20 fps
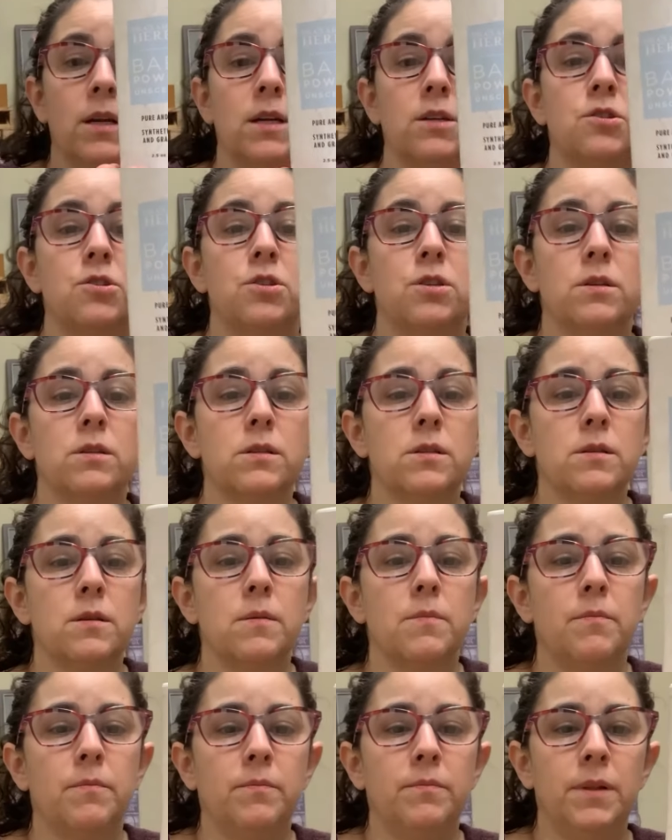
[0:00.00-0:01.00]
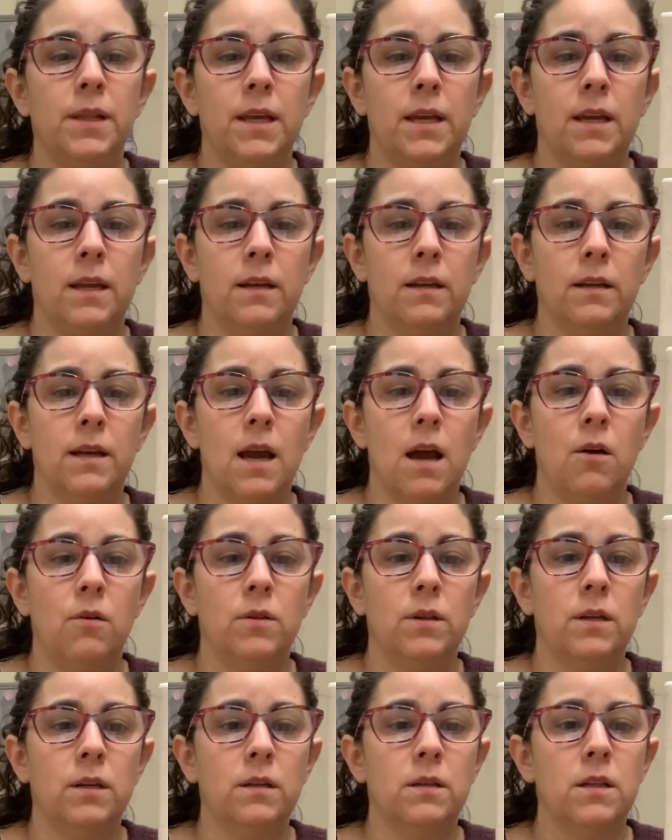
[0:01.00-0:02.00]
It's just plain
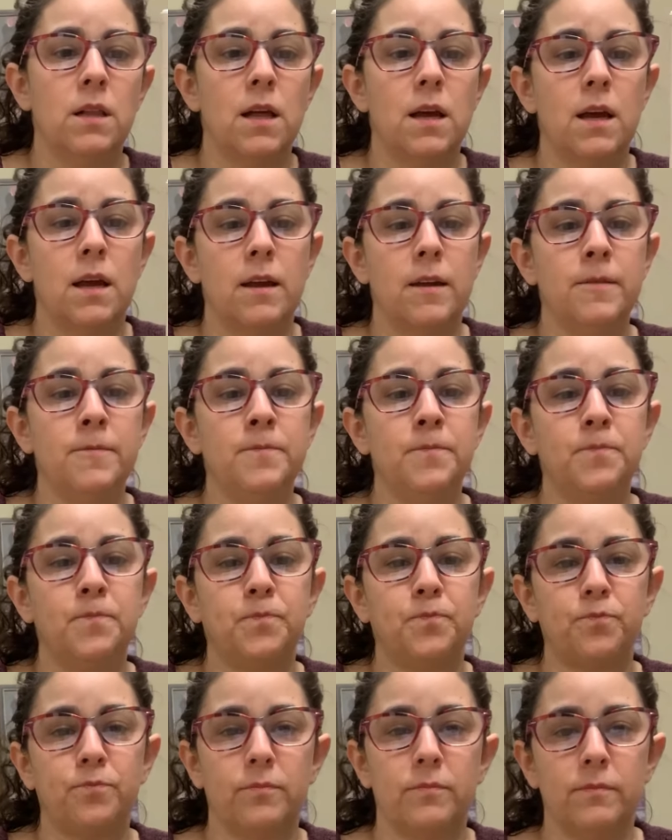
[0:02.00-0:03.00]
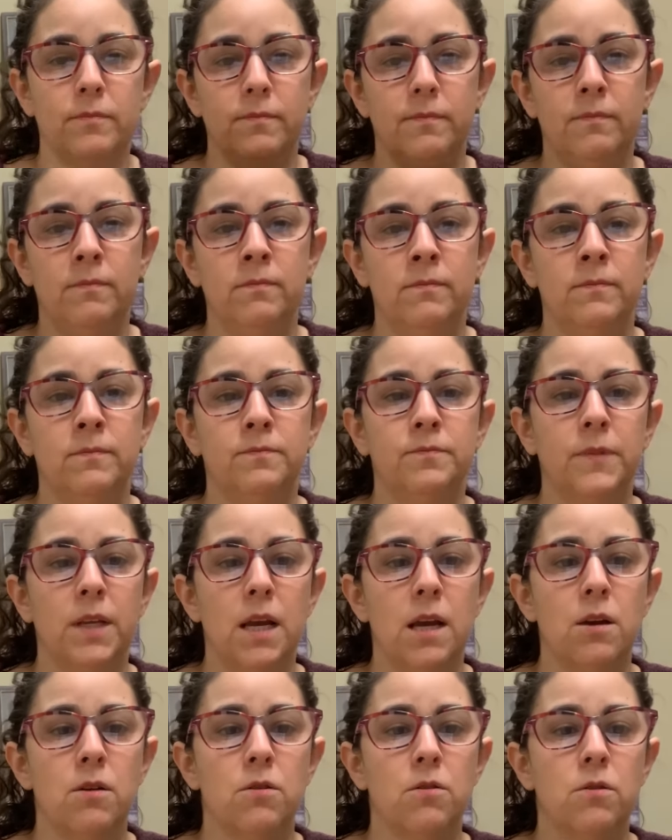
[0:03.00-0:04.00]
kaolin clay,
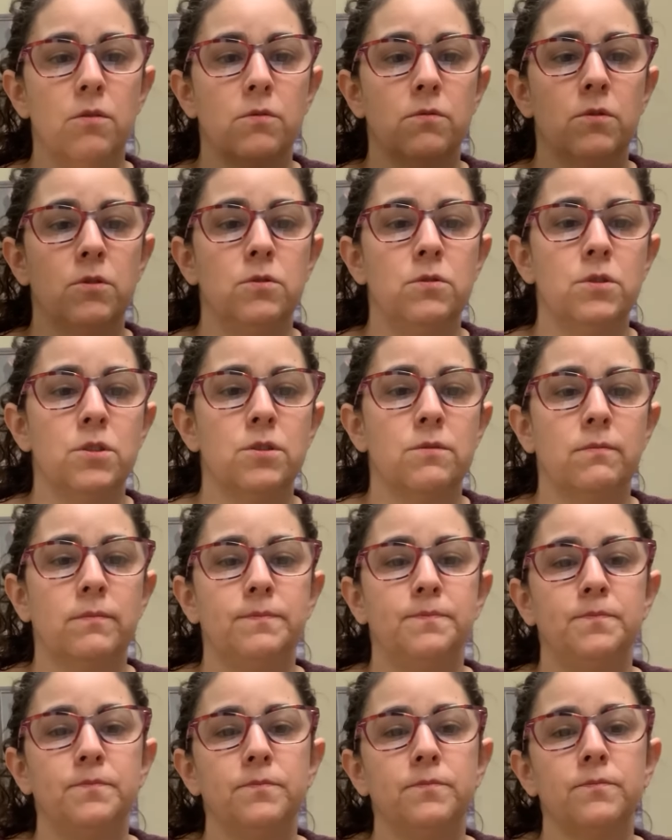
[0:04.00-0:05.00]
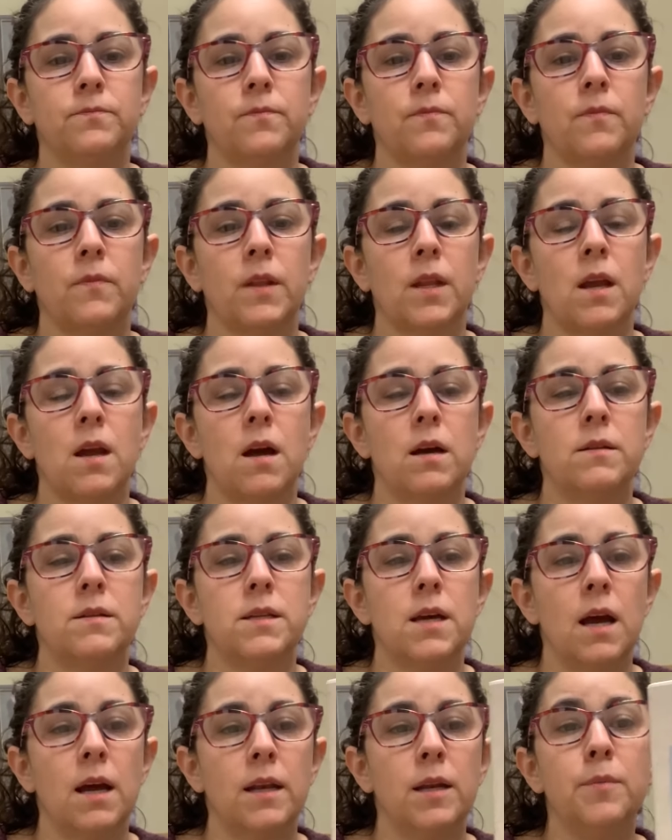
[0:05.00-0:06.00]
arrowroot, a
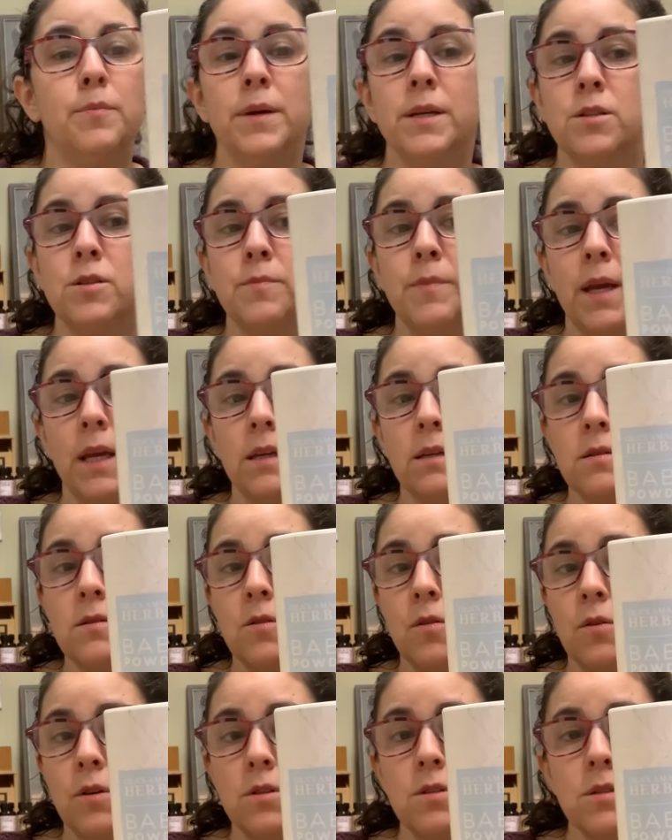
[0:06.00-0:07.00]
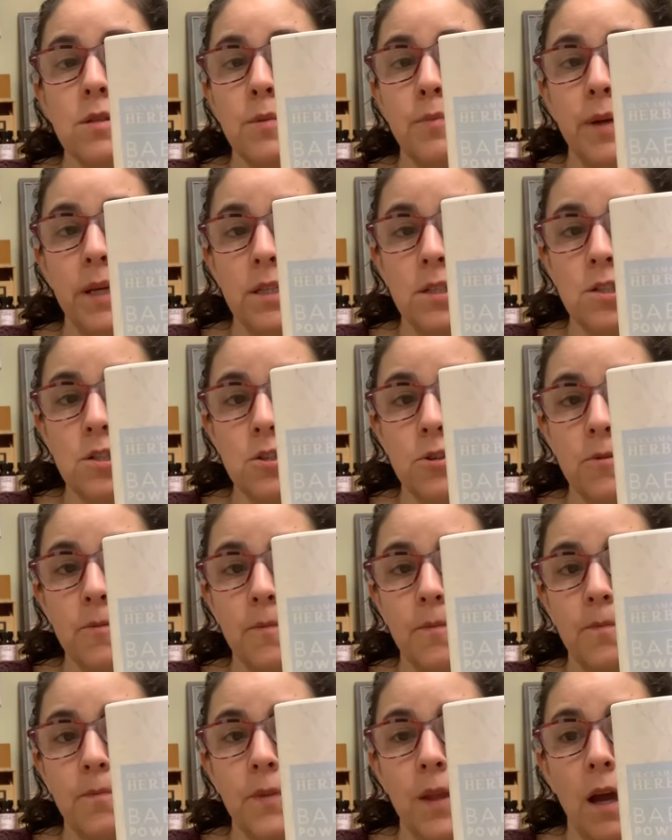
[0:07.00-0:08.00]
tiny pinch of baking soda, just a pinch,
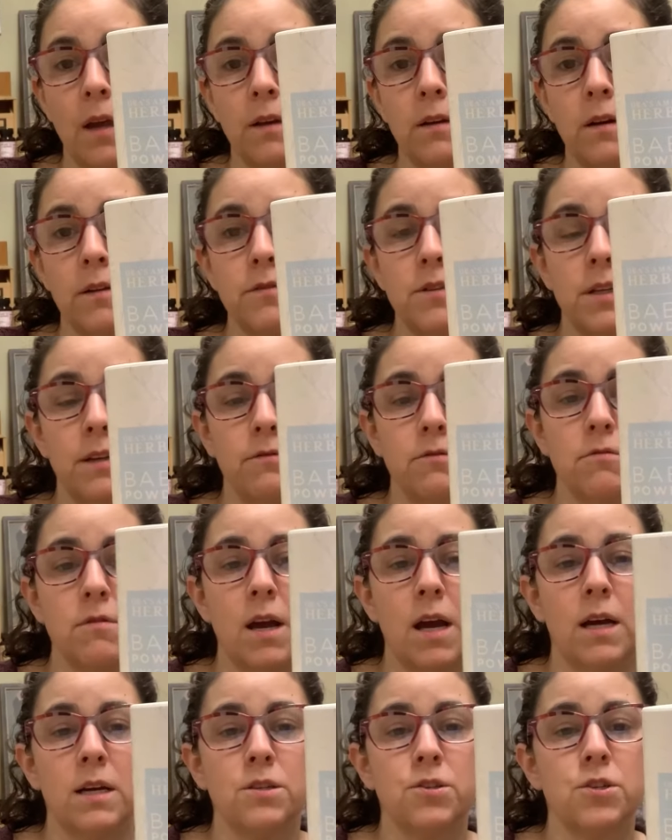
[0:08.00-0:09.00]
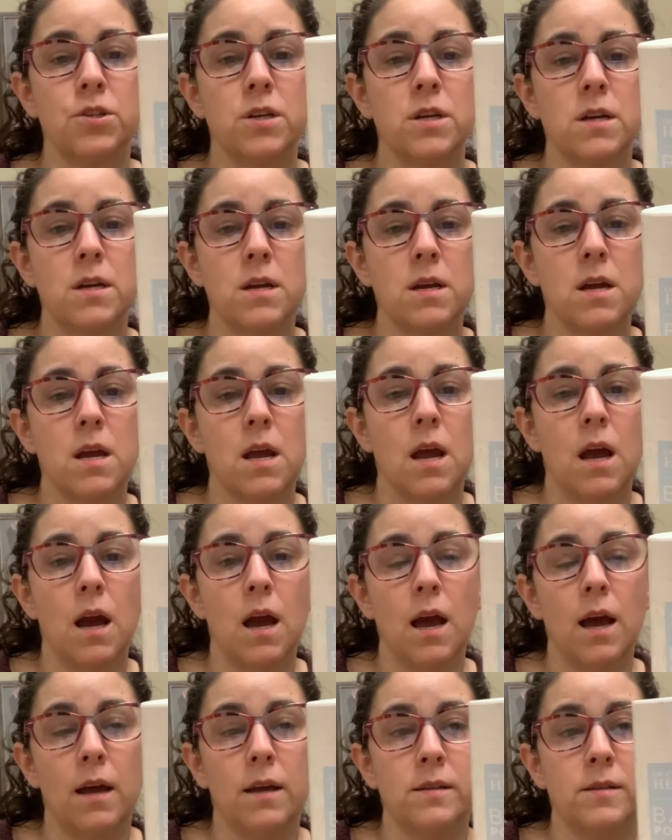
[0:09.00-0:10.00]
not enough to give a rash,
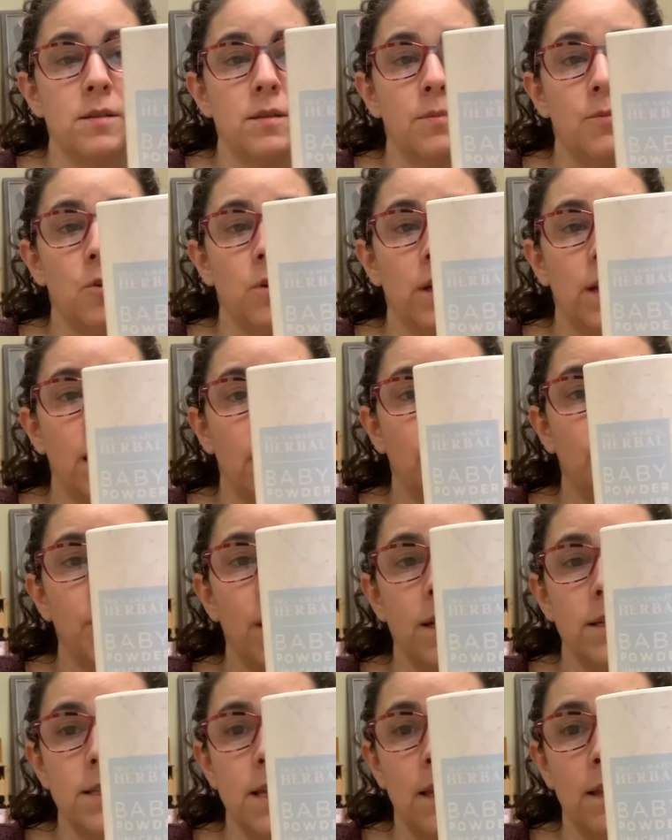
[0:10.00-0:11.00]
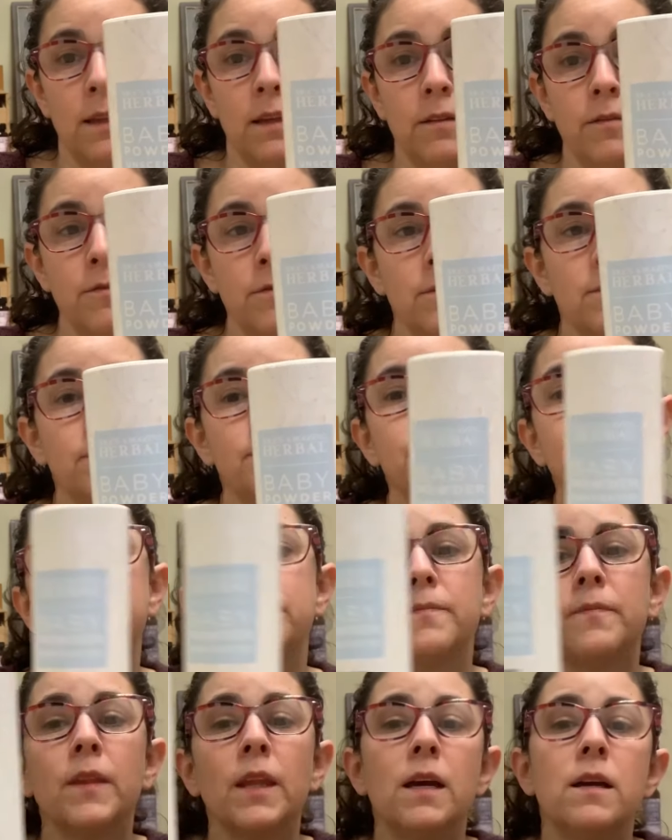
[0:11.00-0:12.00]
and some organic plantain leaf.
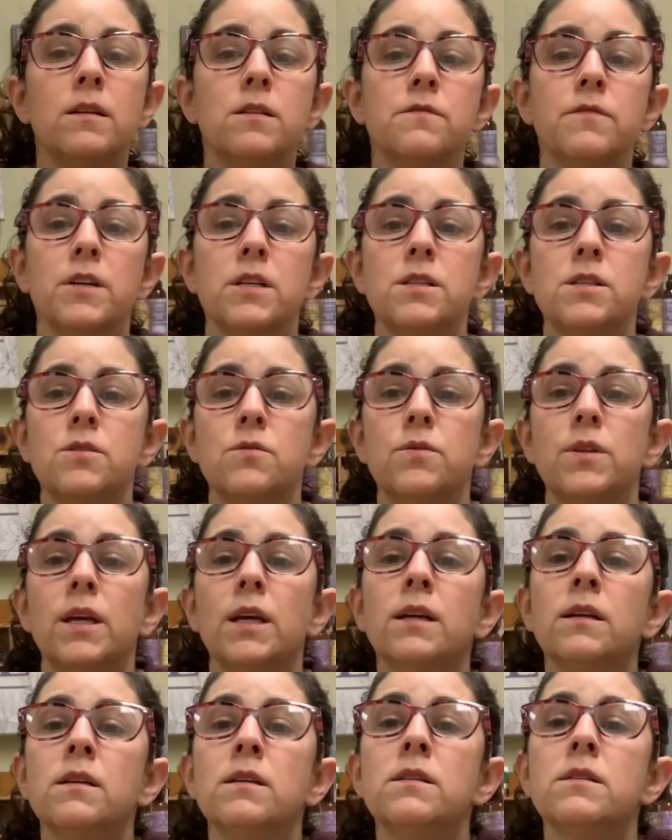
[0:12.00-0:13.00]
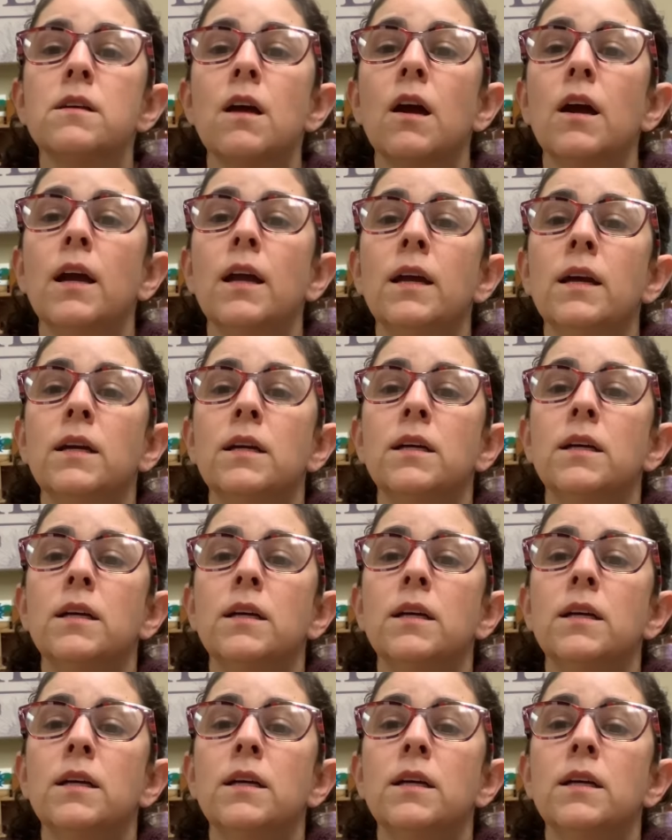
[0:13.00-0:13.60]
It's very soothing, sorry.